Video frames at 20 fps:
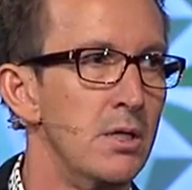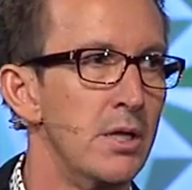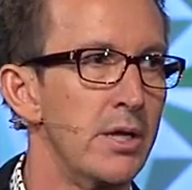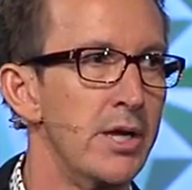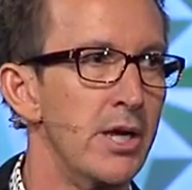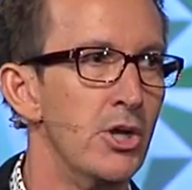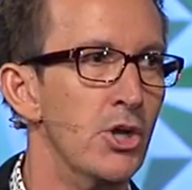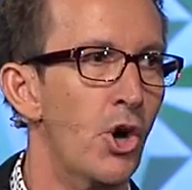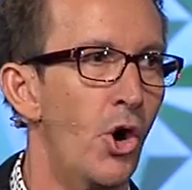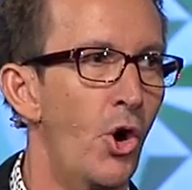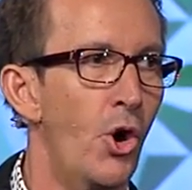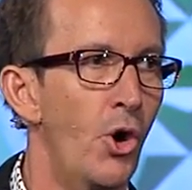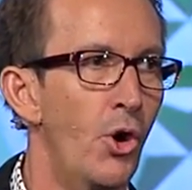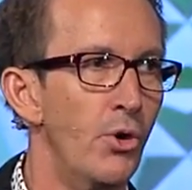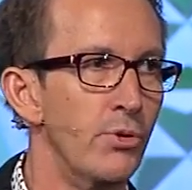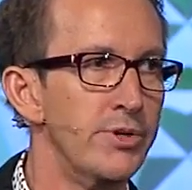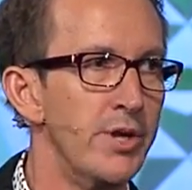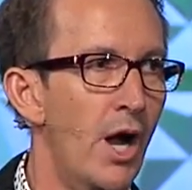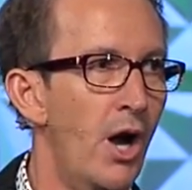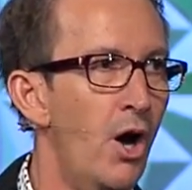They're getting
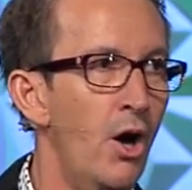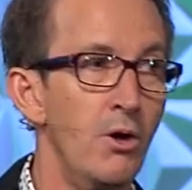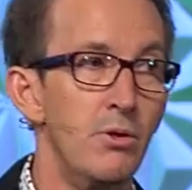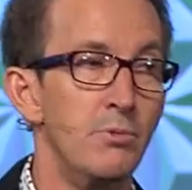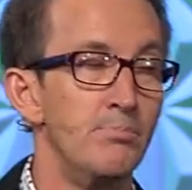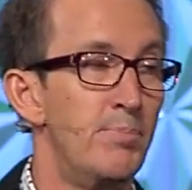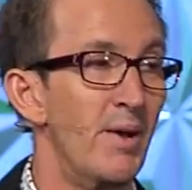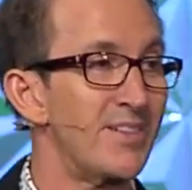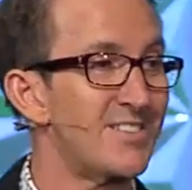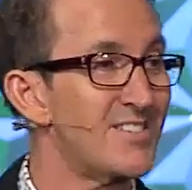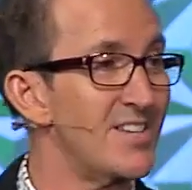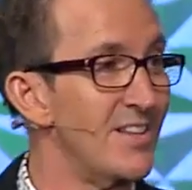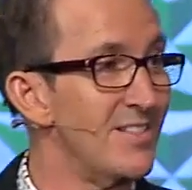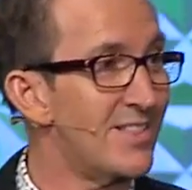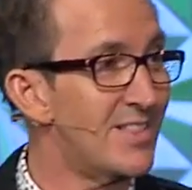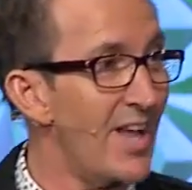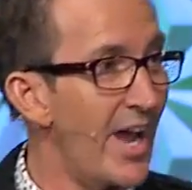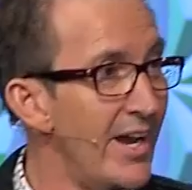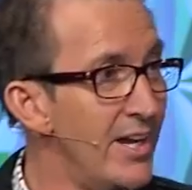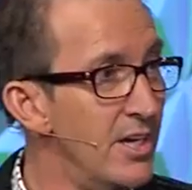old, yeah. oh, but see,
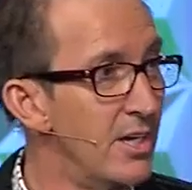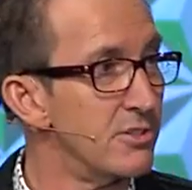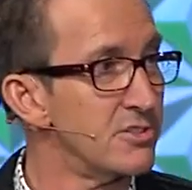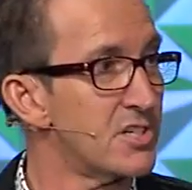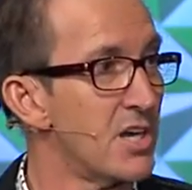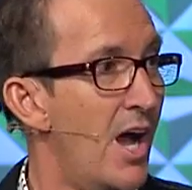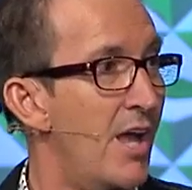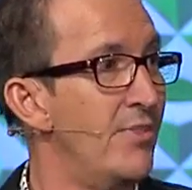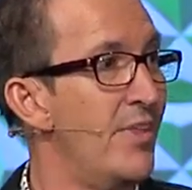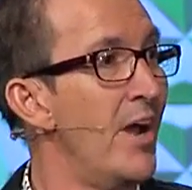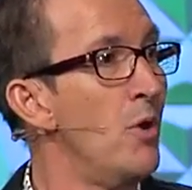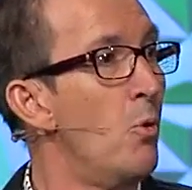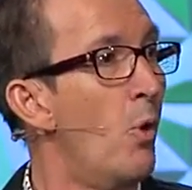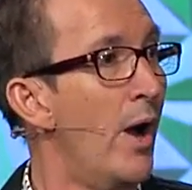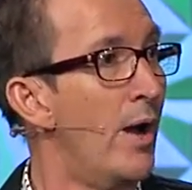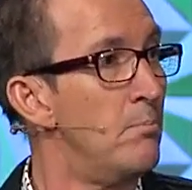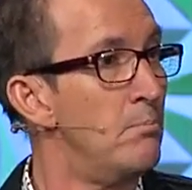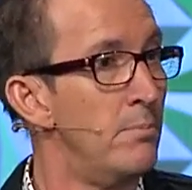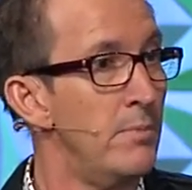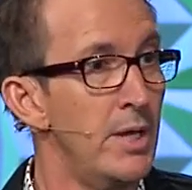they know, and they
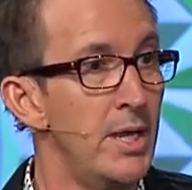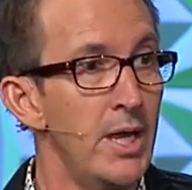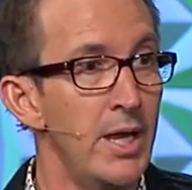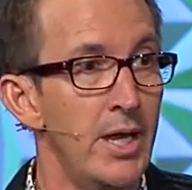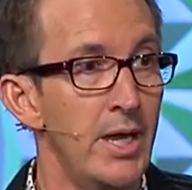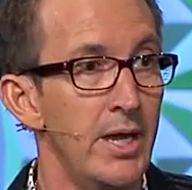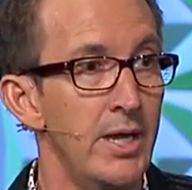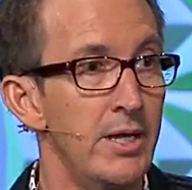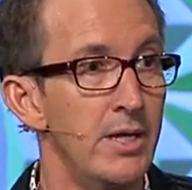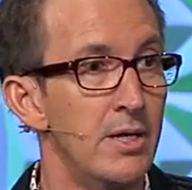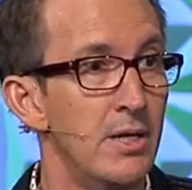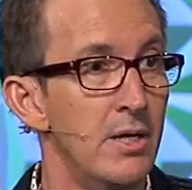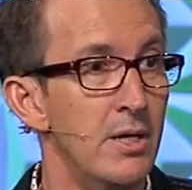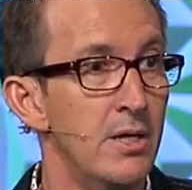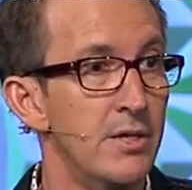want me.